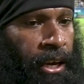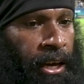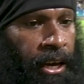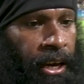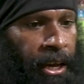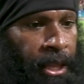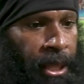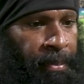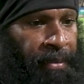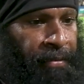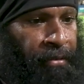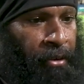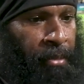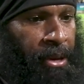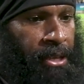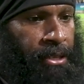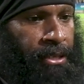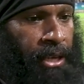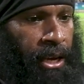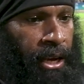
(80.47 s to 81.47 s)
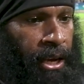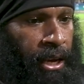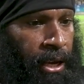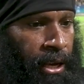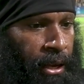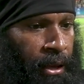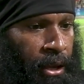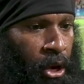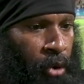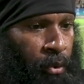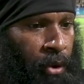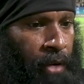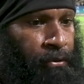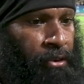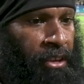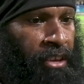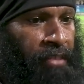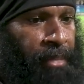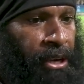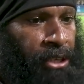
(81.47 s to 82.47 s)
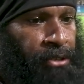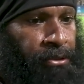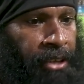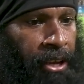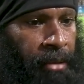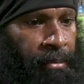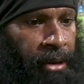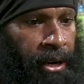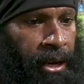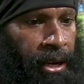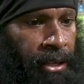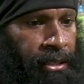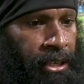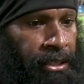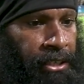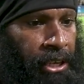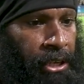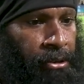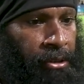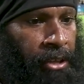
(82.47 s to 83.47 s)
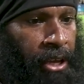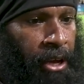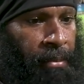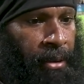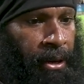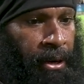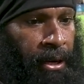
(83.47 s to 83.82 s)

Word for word: And the performance, uh, we have to give back to them and uh, say thank you to them.